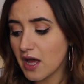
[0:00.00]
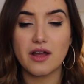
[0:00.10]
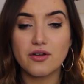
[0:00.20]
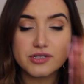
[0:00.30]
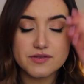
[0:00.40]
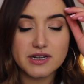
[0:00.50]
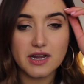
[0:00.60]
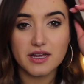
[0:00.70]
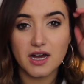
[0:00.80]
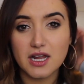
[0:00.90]
I also really
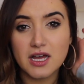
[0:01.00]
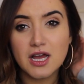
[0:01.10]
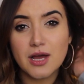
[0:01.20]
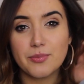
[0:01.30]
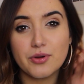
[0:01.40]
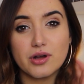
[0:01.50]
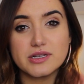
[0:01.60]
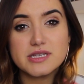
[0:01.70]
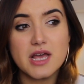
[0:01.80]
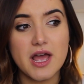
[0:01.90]
like the colour
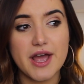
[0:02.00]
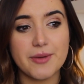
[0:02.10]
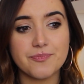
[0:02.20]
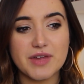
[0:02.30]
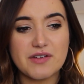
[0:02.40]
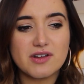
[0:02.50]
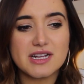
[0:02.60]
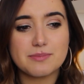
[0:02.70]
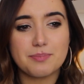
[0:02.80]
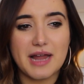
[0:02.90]
because I feel
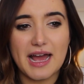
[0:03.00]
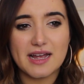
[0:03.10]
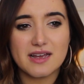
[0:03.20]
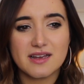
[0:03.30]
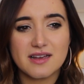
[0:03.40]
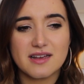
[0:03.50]
like black